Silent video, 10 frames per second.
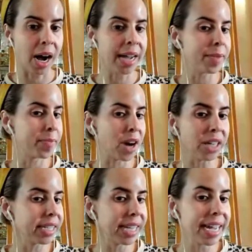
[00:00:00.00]
I am not
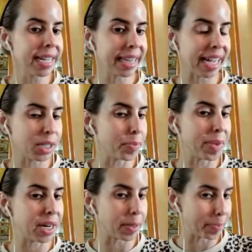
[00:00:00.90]
saying that to be
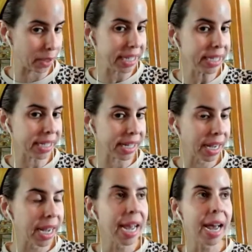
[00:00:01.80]
caprice.
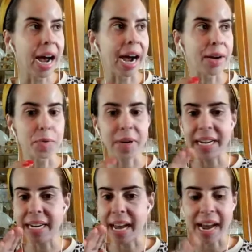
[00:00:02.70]
No. I
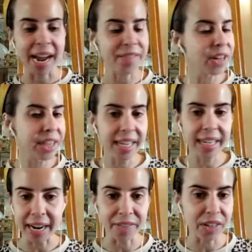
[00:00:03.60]
read everything
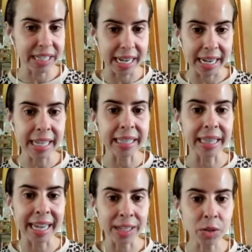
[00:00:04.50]
every day.
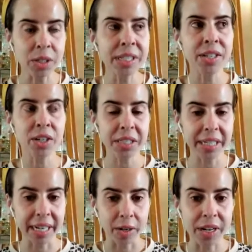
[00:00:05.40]
Landlords in
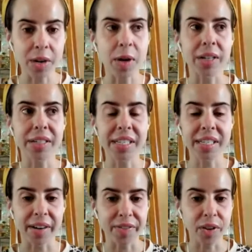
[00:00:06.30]
Ontario are
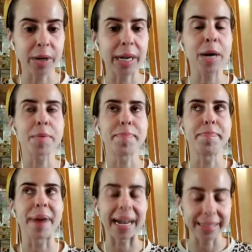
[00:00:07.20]
suffering
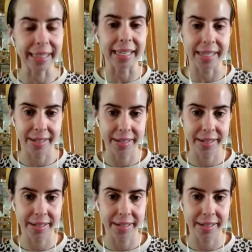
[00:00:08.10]
badly.